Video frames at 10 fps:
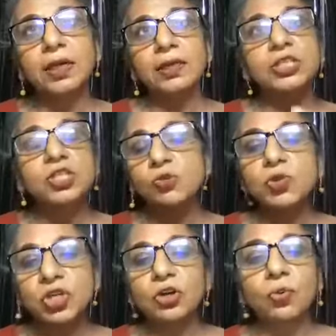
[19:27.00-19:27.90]

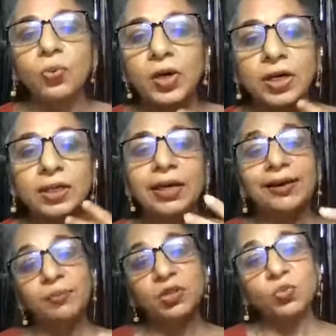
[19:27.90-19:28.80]
distribution of work
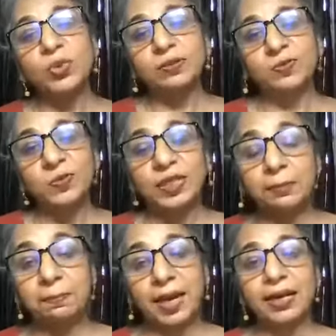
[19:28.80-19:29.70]

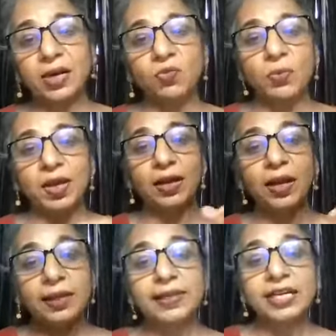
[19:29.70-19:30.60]
within men and women.
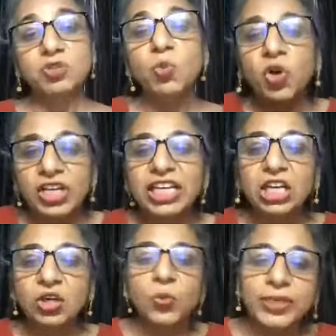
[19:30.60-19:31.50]
There is more
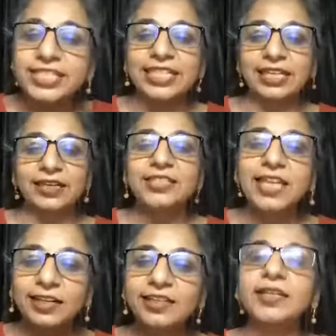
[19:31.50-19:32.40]
equity,
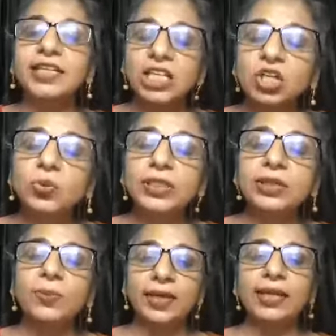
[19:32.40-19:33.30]
gender equity
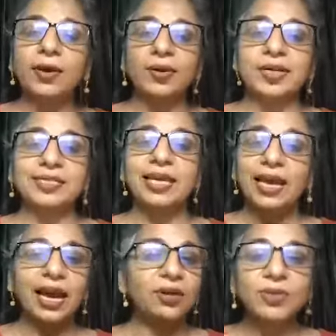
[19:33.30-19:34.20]
where there is,
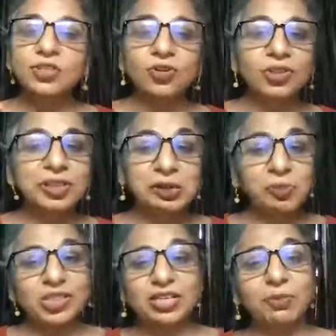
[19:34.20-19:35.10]
and we're talking
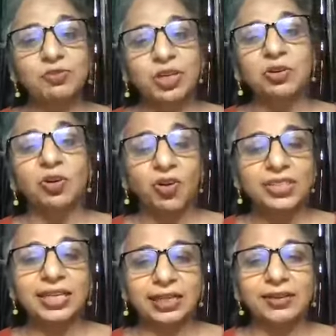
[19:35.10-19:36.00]
about some of the
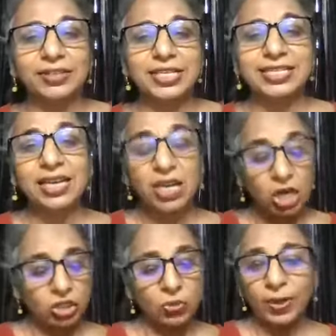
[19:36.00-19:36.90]
Nordic countries.
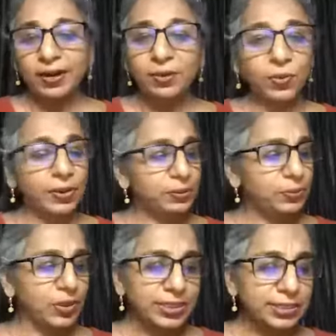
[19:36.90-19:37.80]
So
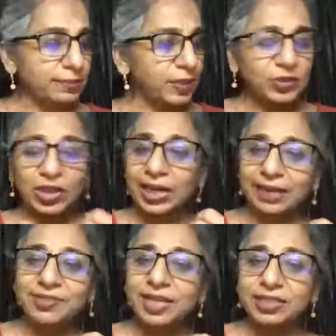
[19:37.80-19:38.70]
what is about life
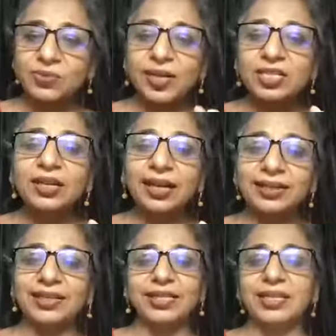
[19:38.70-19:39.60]
satisfaction,
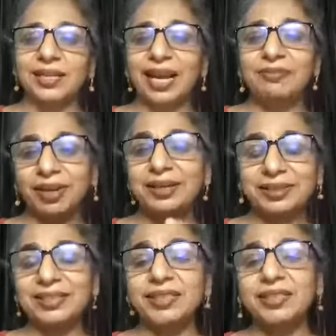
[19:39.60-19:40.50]
and life
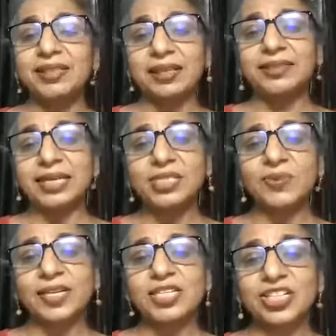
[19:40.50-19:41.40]

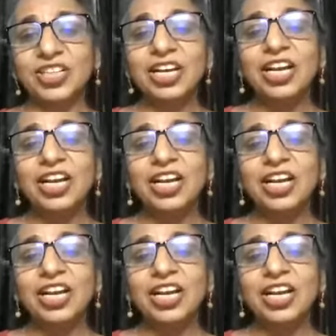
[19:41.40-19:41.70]
satisfaction